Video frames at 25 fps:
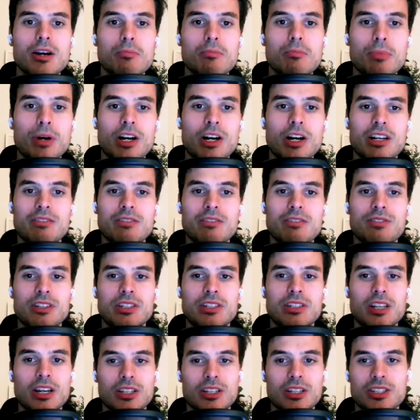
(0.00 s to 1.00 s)
But if it
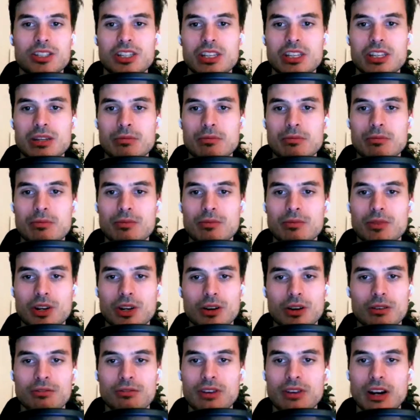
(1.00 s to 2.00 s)
does seem,
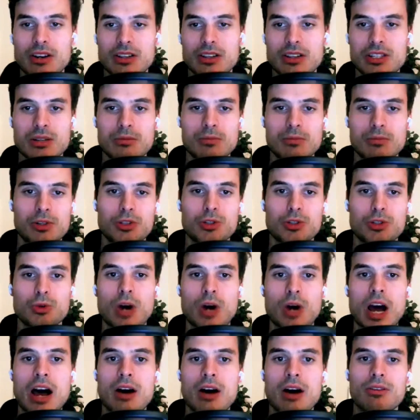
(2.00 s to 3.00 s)
very similar to
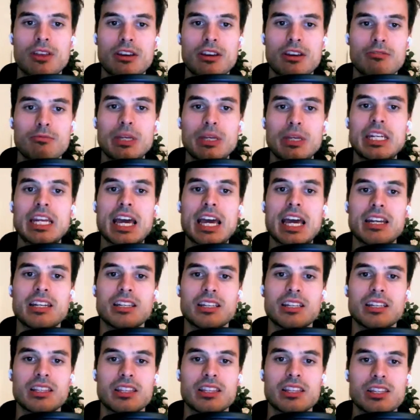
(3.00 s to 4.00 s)
how they've been
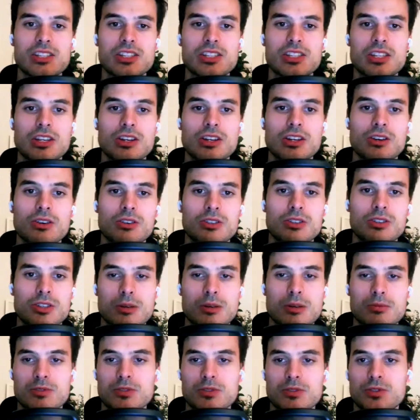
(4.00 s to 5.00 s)
ending this year in
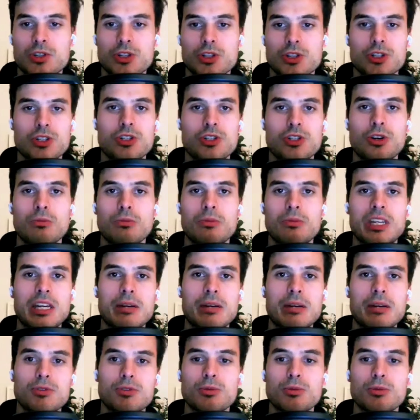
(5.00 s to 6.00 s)
terms of just not being
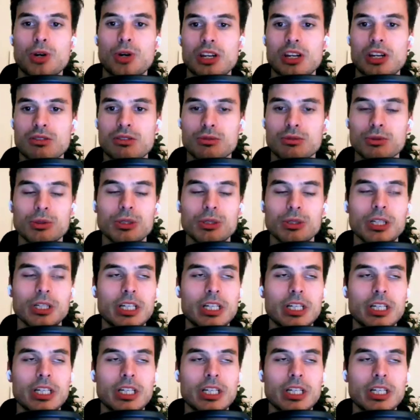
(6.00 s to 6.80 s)
able to break through,